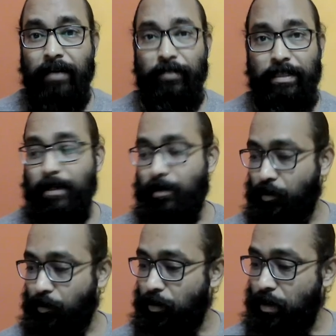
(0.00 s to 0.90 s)
physical
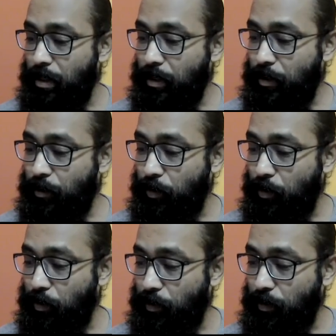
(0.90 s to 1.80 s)
truth. So
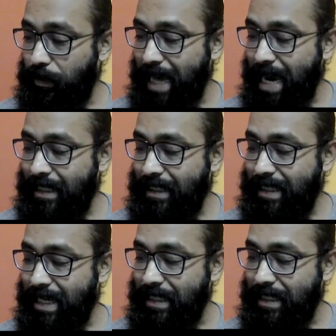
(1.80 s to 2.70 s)
that
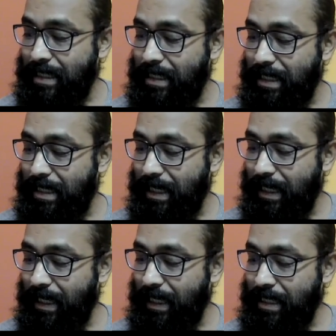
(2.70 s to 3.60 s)
sense
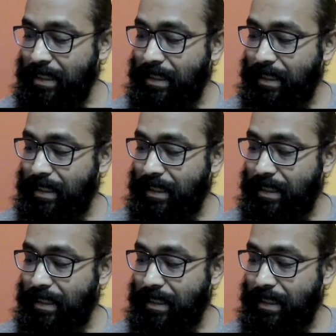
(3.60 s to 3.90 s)
is